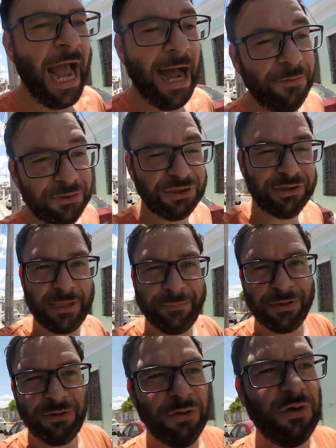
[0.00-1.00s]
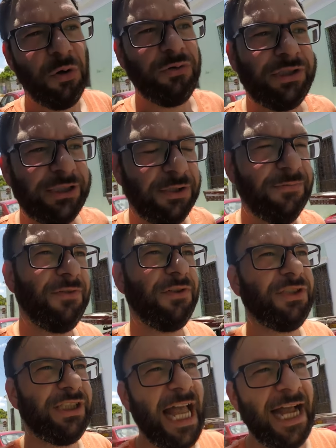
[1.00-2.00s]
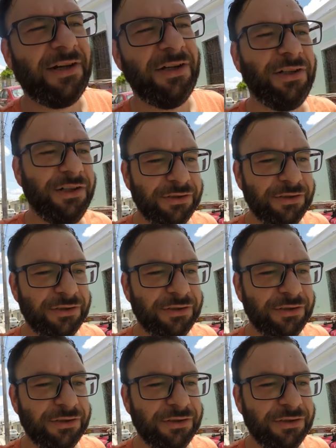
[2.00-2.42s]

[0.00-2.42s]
i was your typical gold silver stacker